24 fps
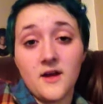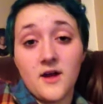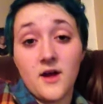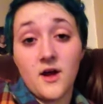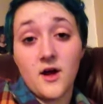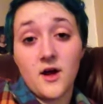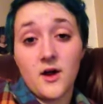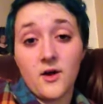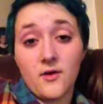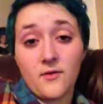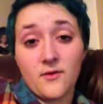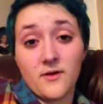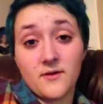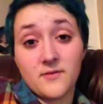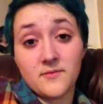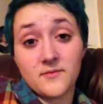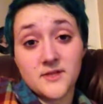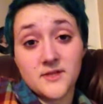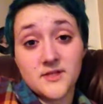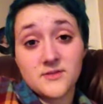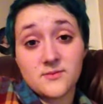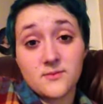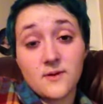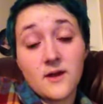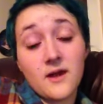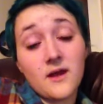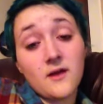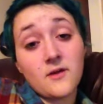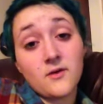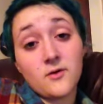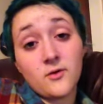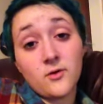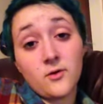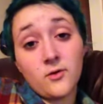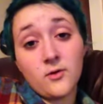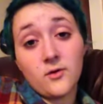Oh, I'm this way?
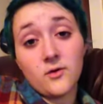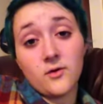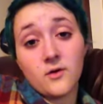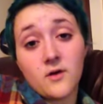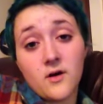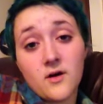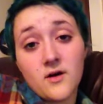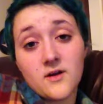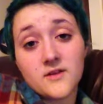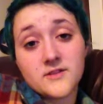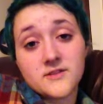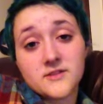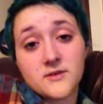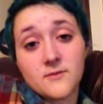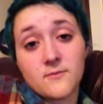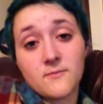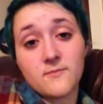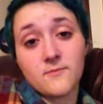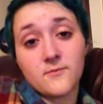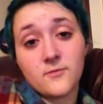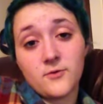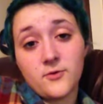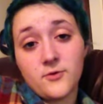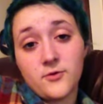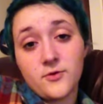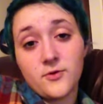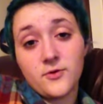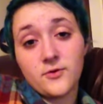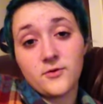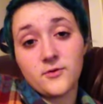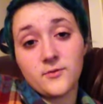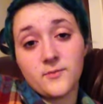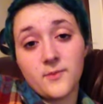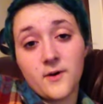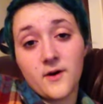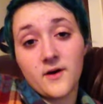Cool, awesome.
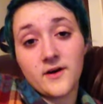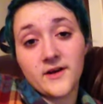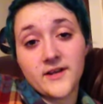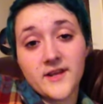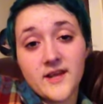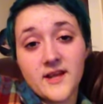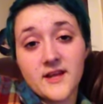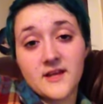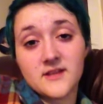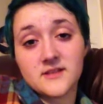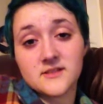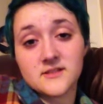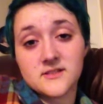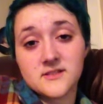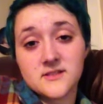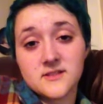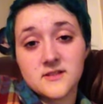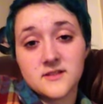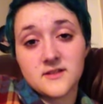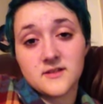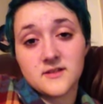Woohoo, party dance.